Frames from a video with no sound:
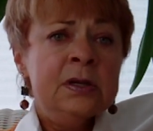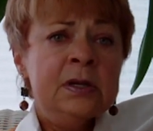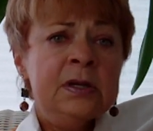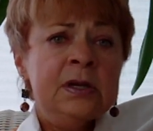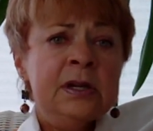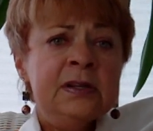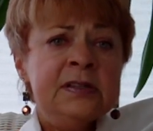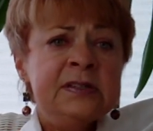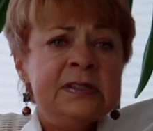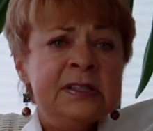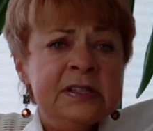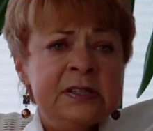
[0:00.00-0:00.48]

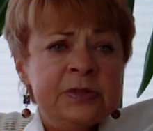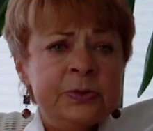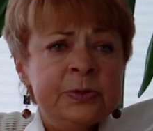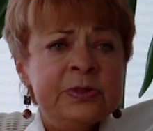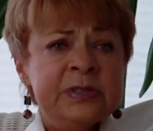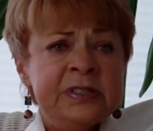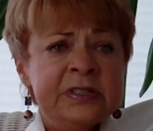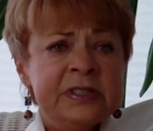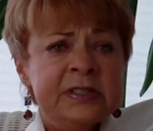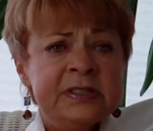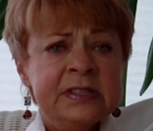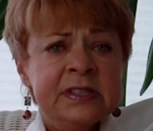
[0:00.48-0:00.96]
Now this
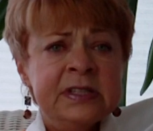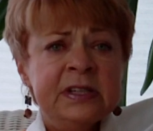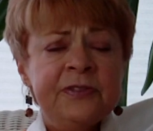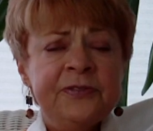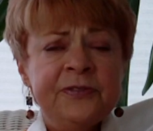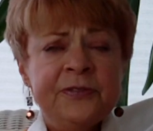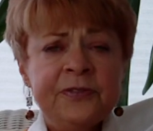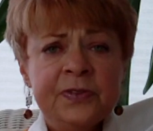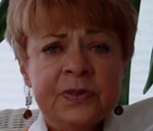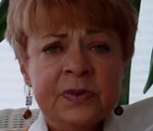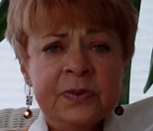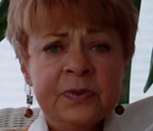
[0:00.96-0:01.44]
was as
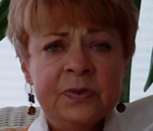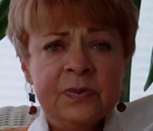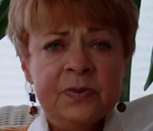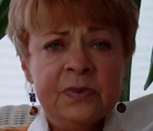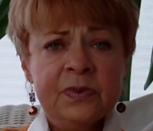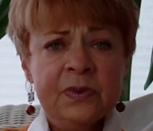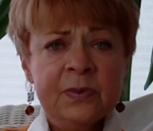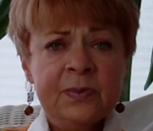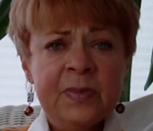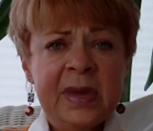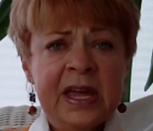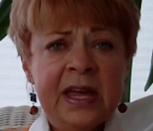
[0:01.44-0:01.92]
if
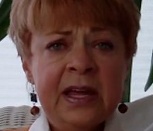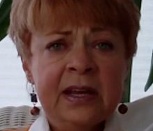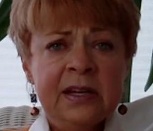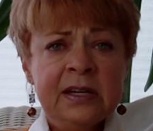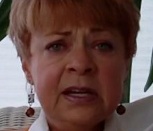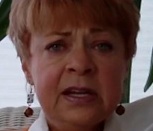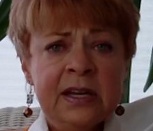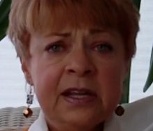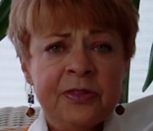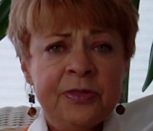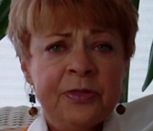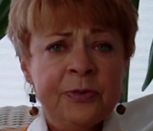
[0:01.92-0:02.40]
the man
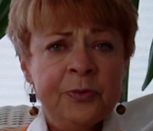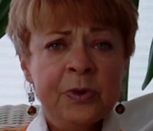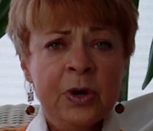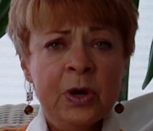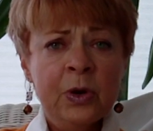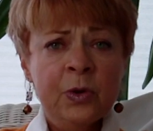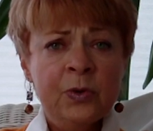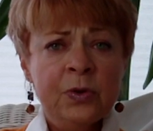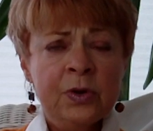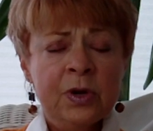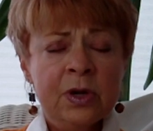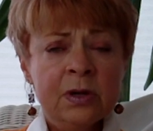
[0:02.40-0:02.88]
had
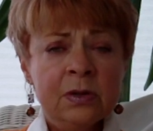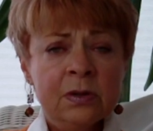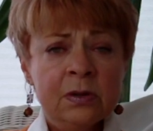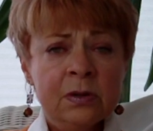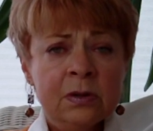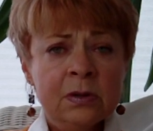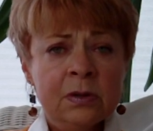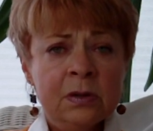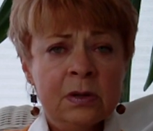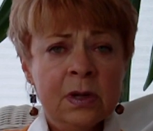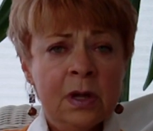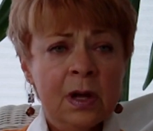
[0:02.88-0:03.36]
thrown
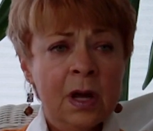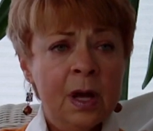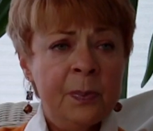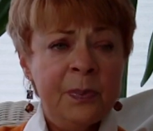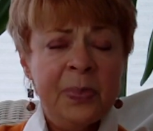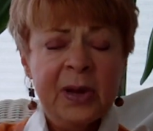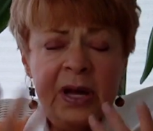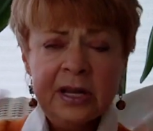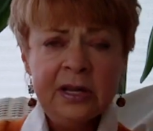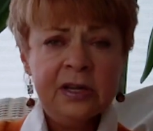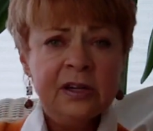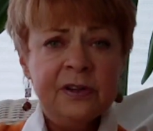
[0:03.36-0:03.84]
a
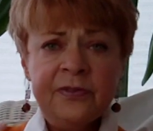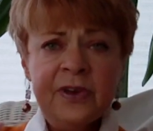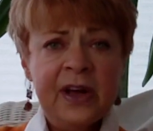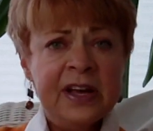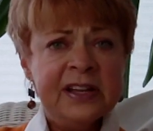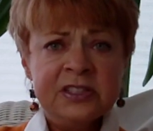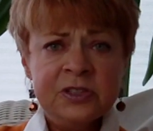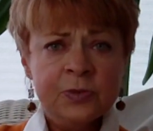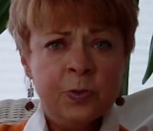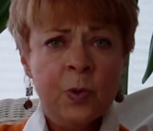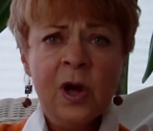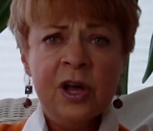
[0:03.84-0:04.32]
bucket of
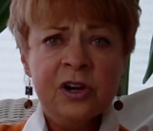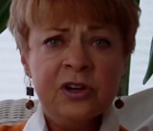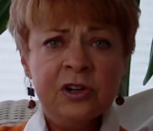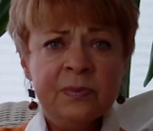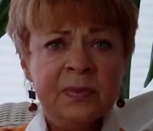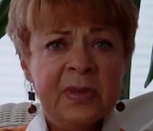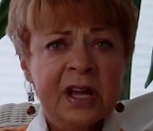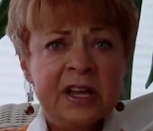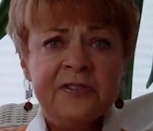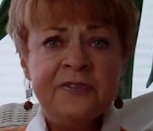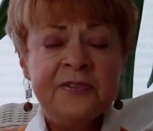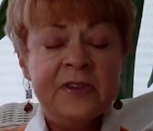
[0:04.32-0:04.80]
ice water
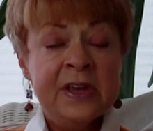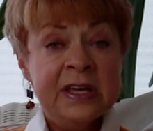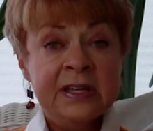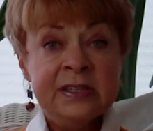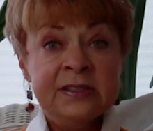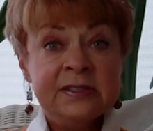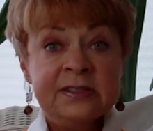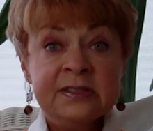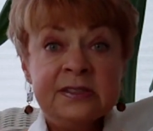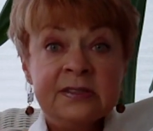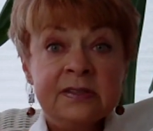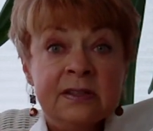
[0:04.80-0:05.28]
in my
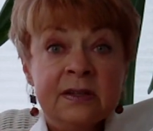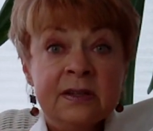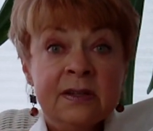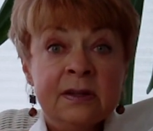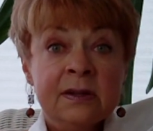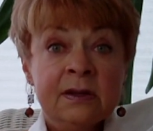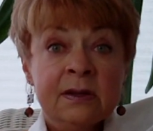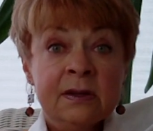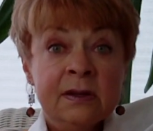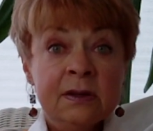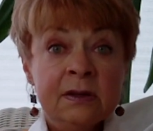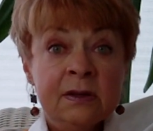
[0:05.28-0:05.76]
face,
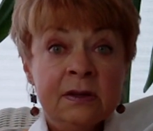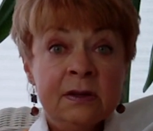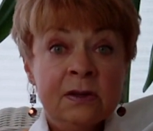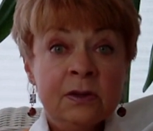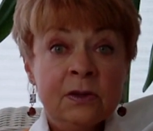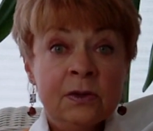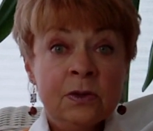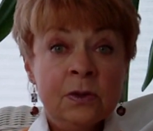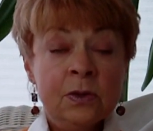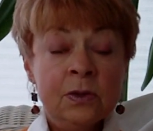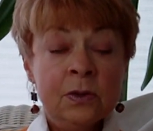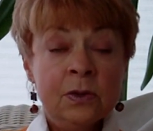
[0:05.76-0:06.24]

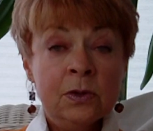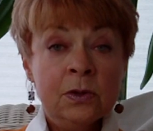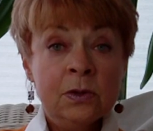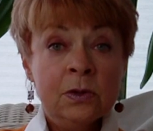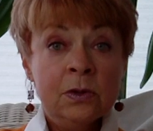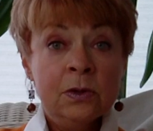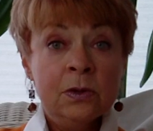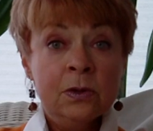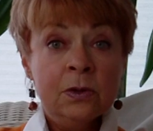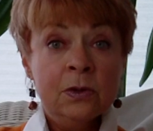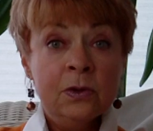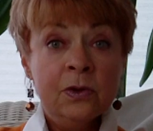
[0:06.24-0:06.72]

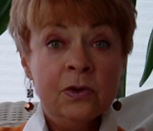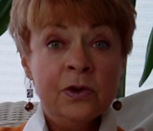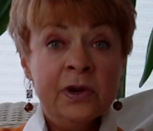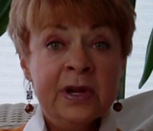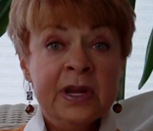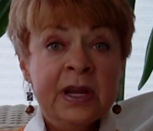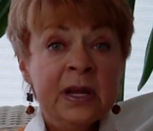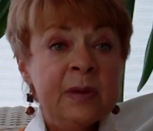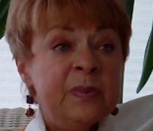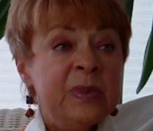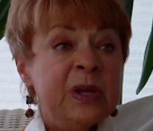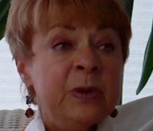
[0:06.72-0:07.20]
or
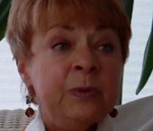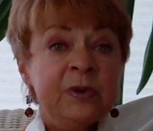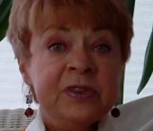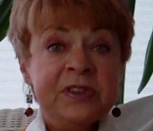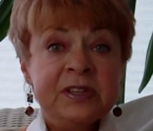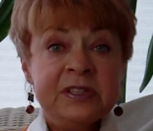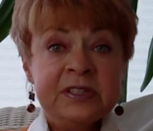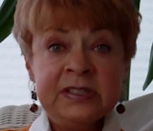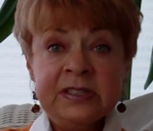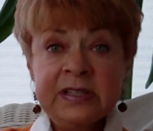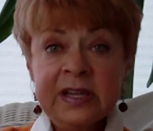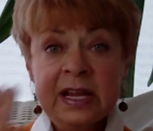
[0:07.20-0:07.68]
hit me with
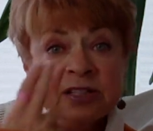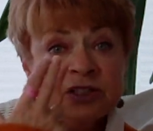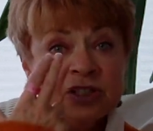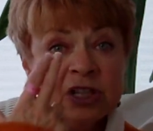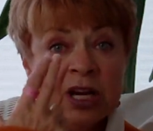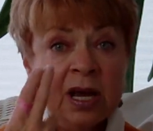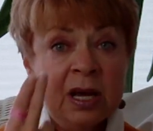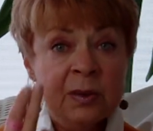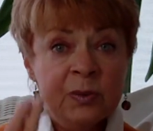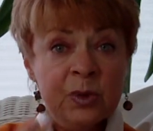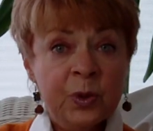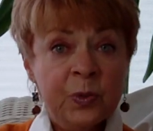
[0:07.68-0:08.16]
a
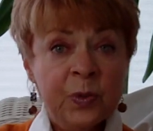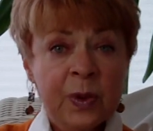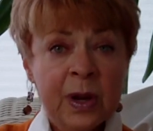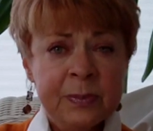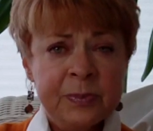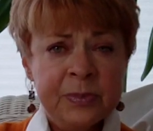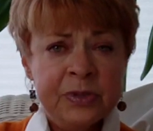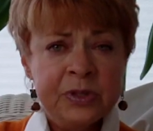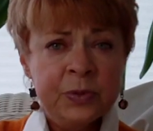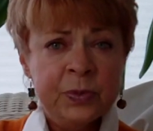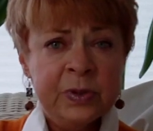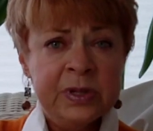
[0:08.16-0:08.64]
sledgehammer
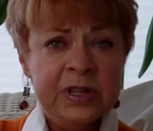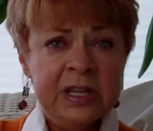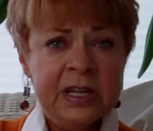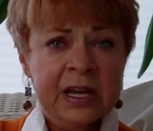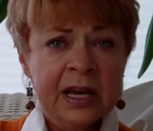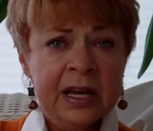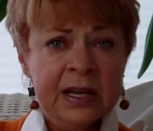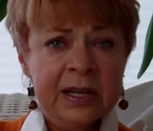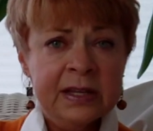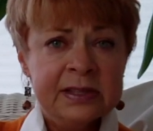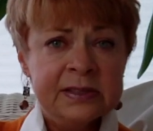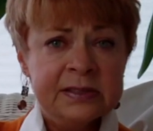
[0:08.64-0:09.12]
right between the
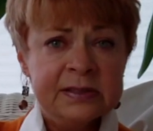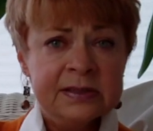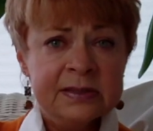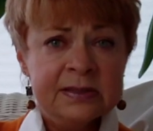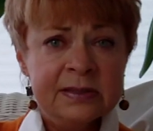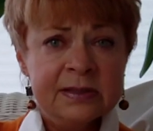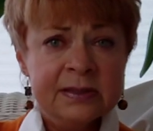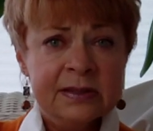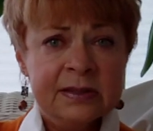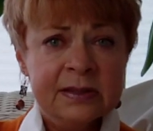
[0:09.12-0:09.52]
eyes.